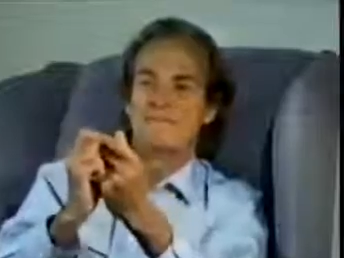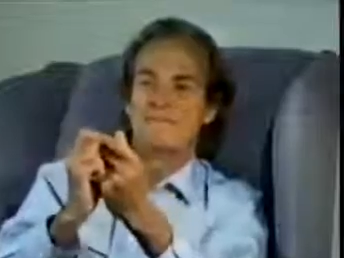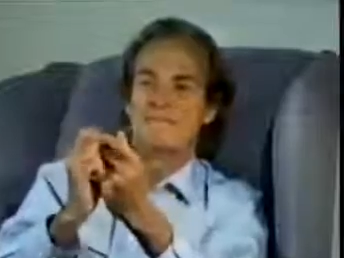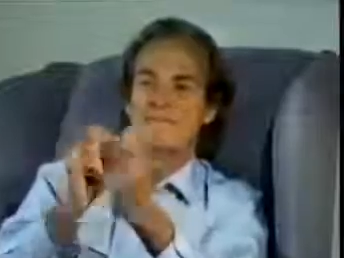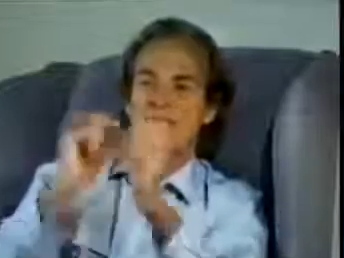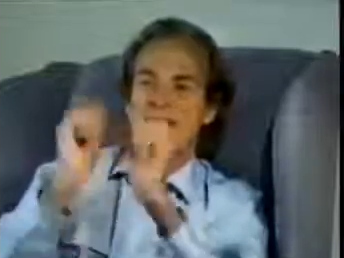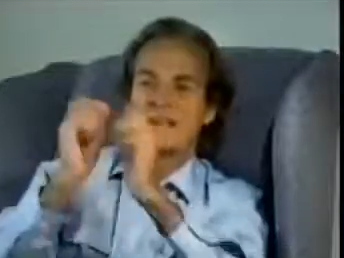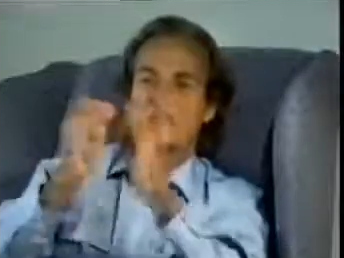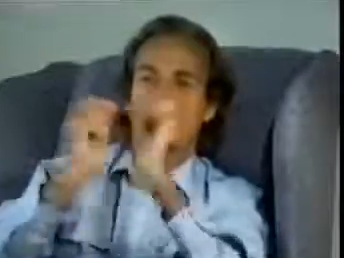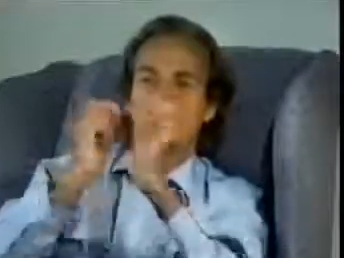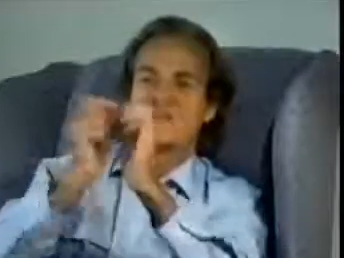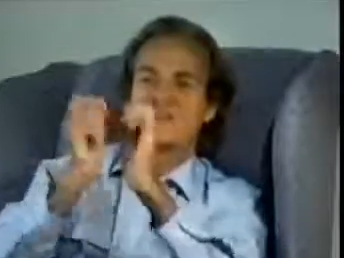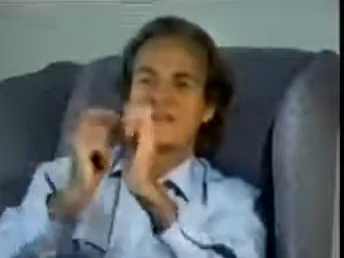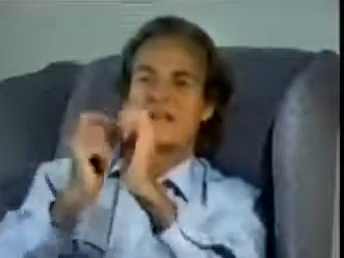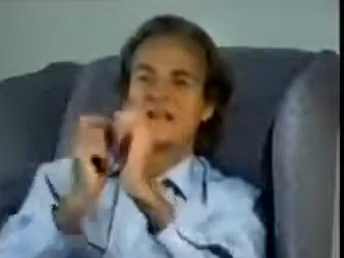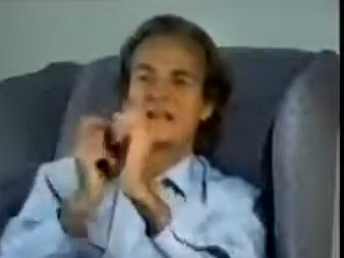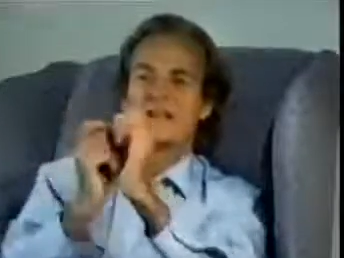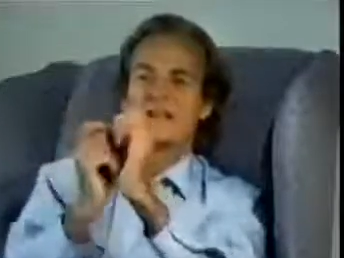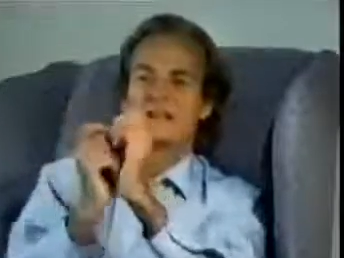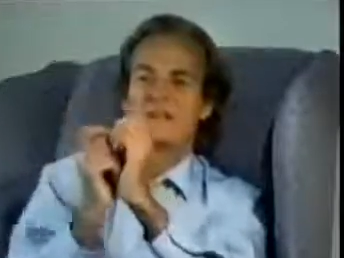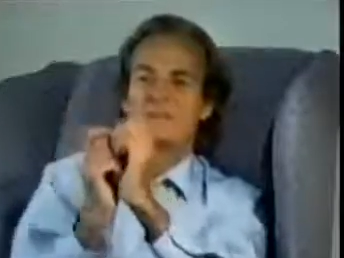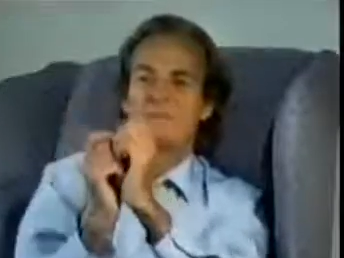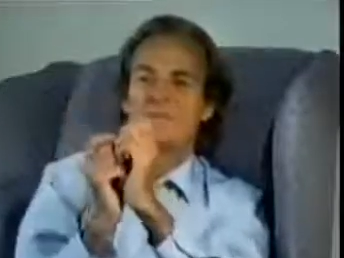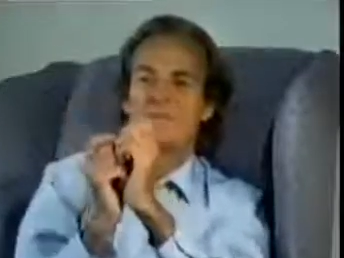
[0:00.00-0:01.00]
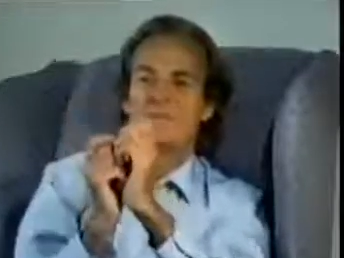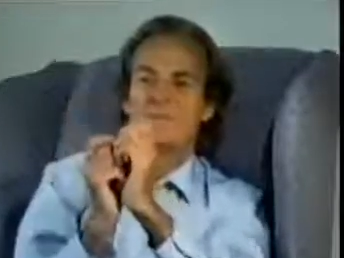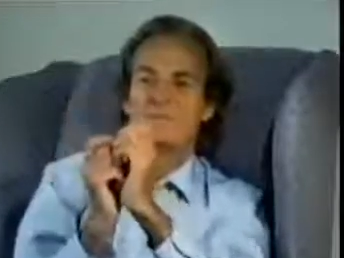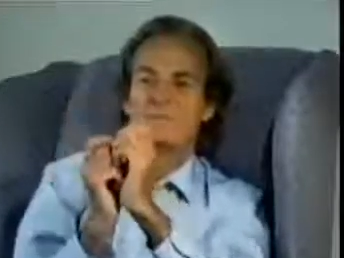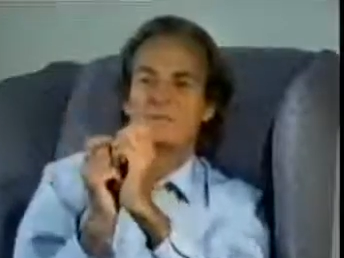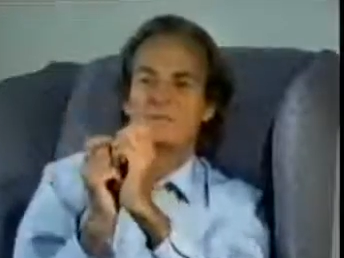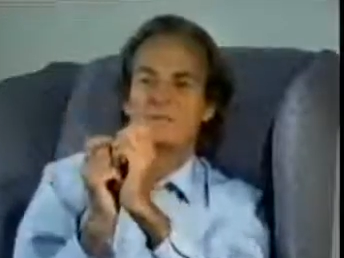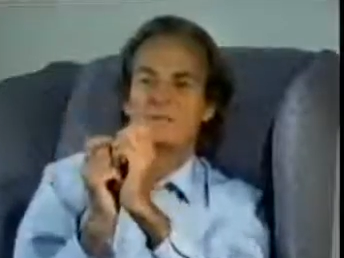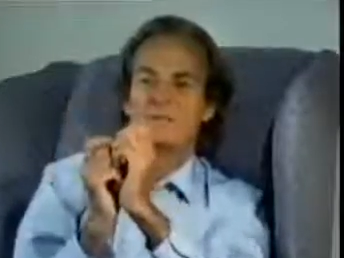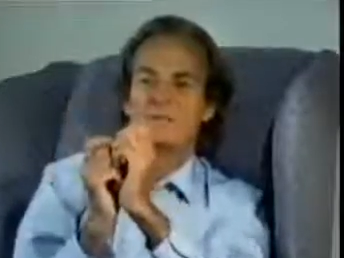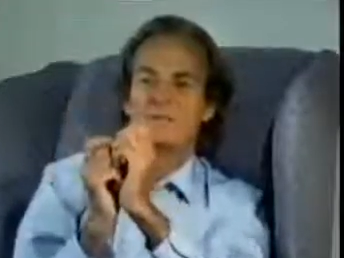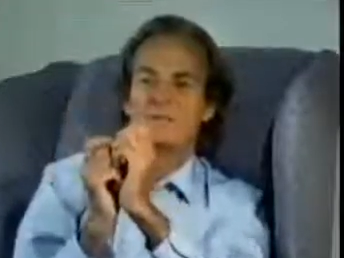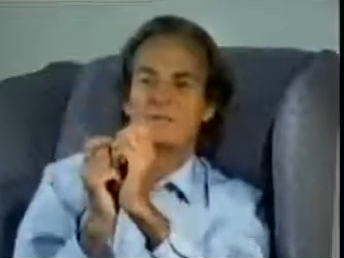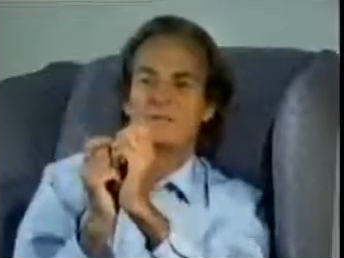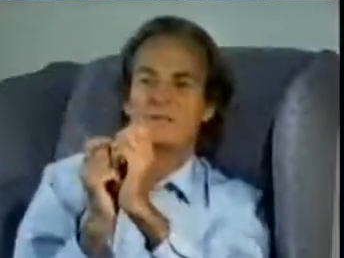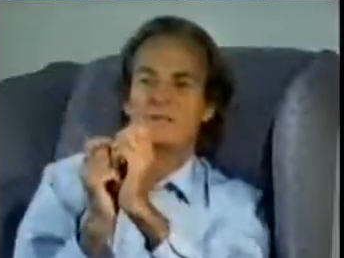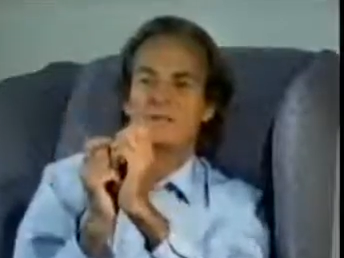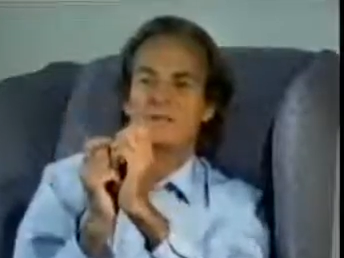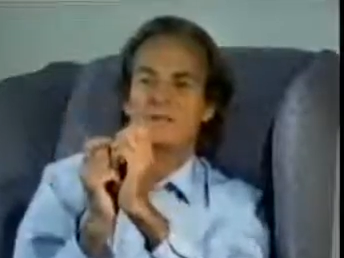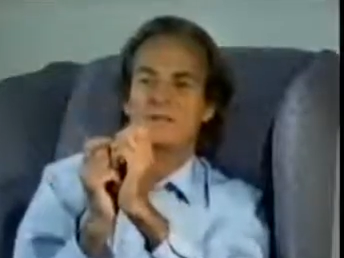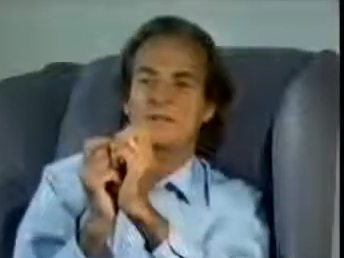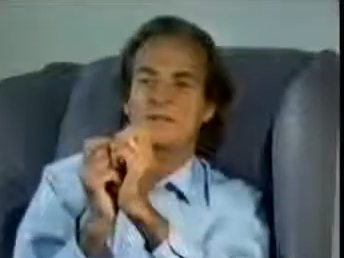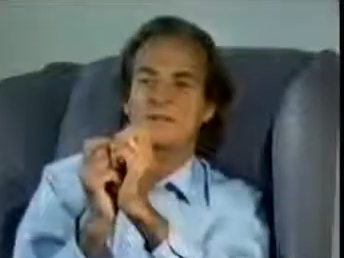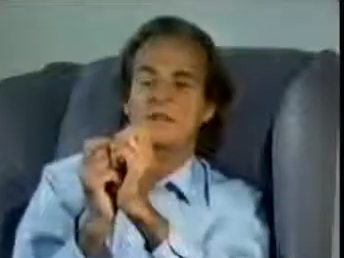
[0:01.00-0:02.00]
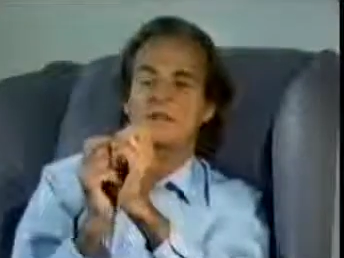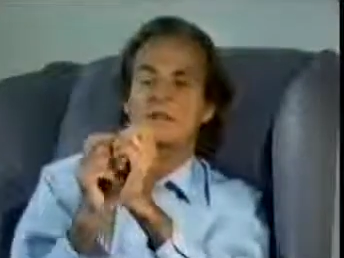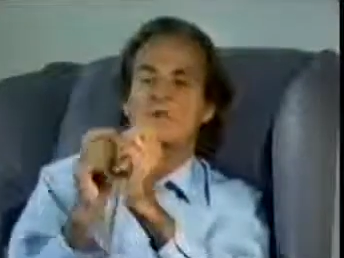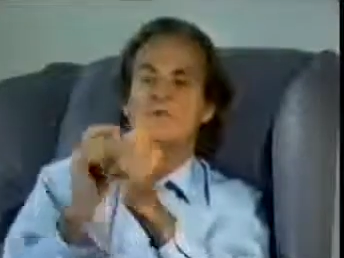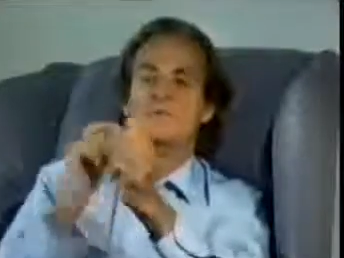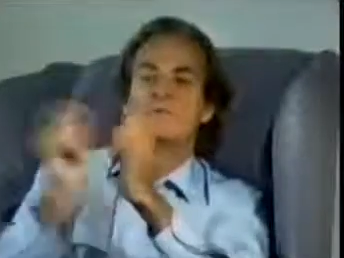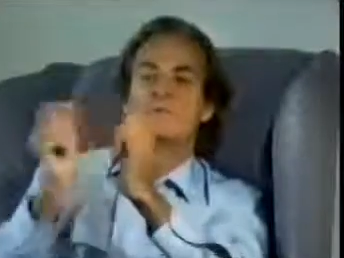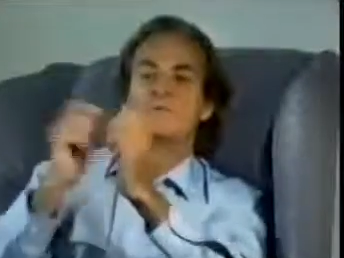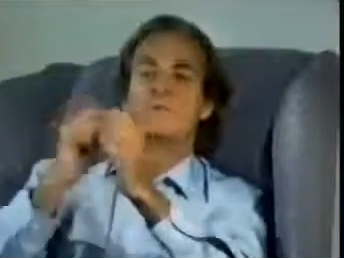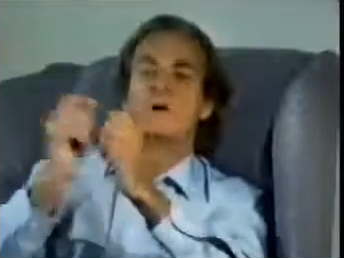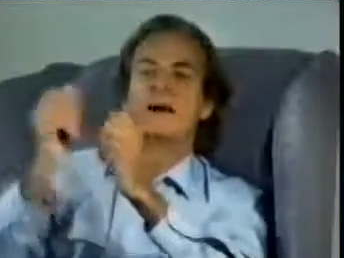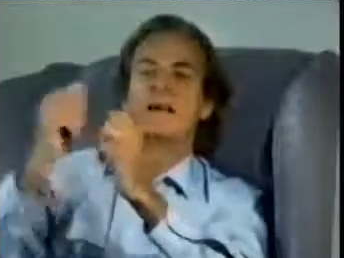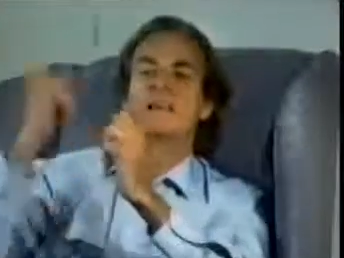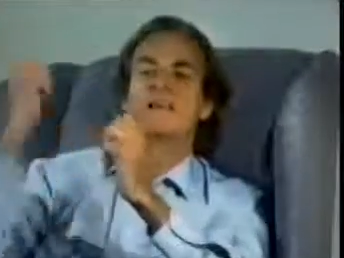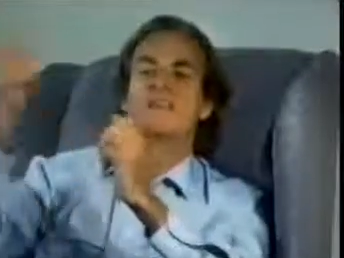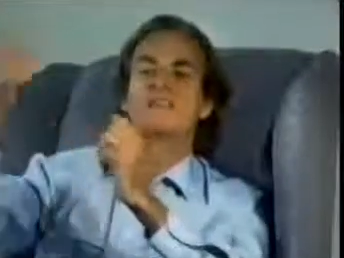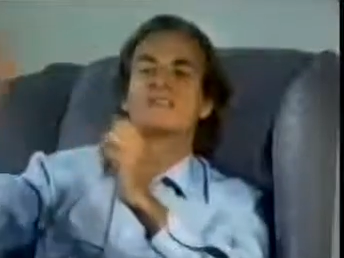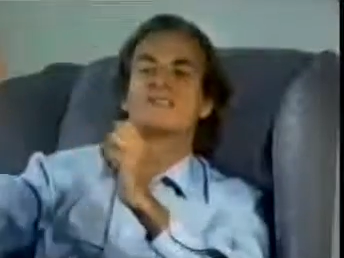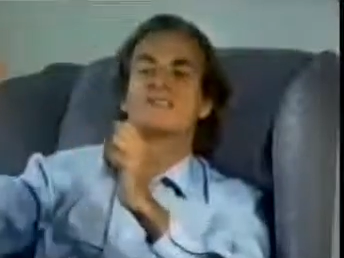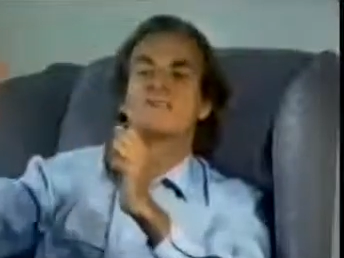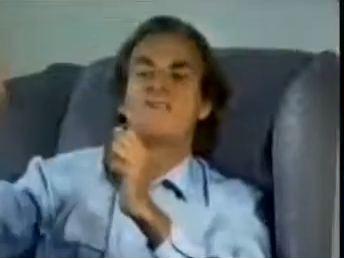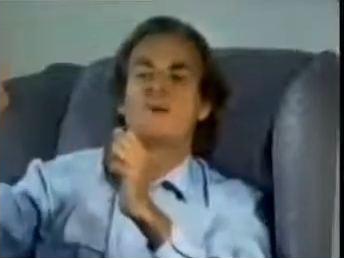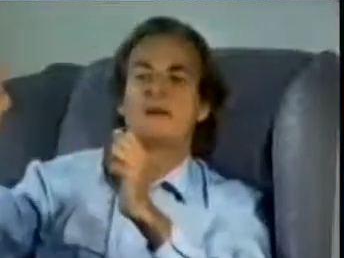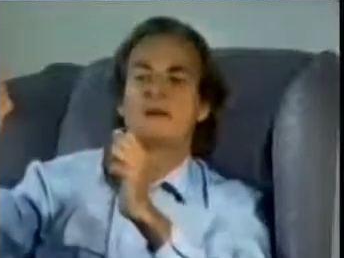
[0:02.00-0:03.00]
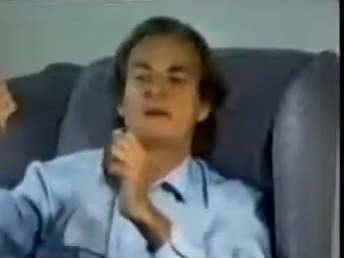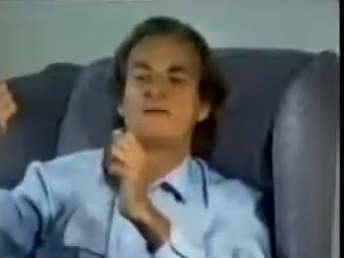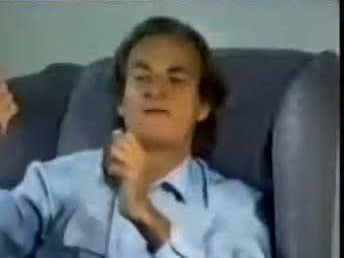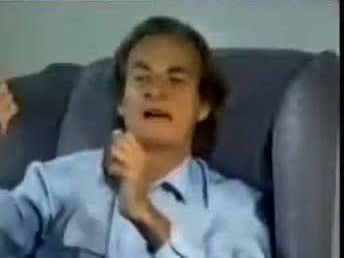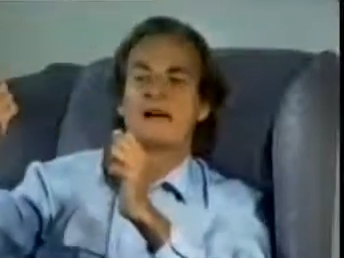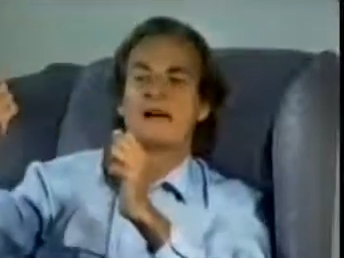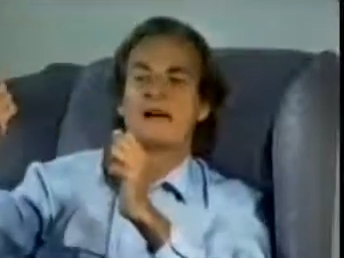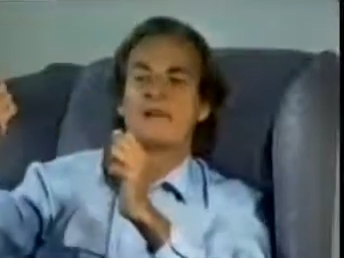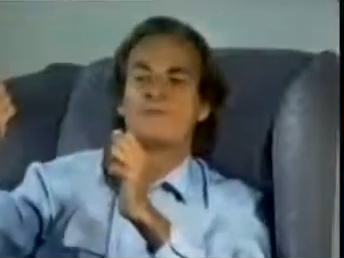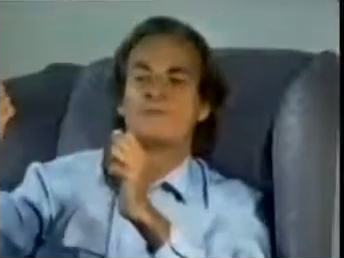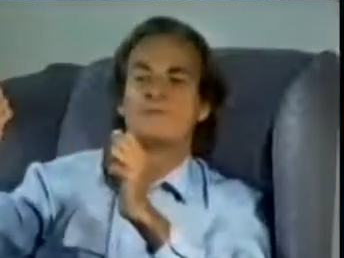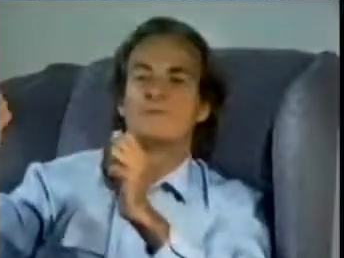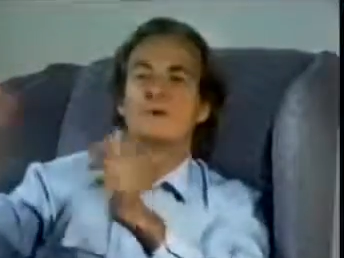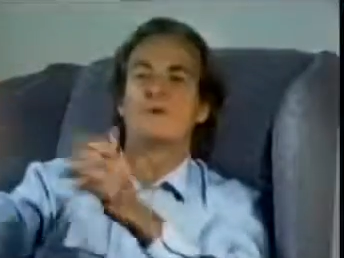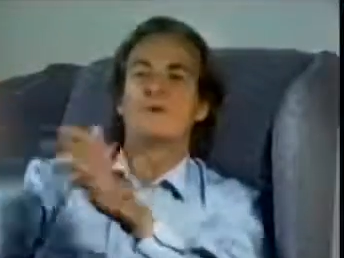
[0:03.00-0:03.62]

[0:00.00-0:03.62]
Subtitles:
And that gives a lot of jiggly motion, which might hit some other atoms,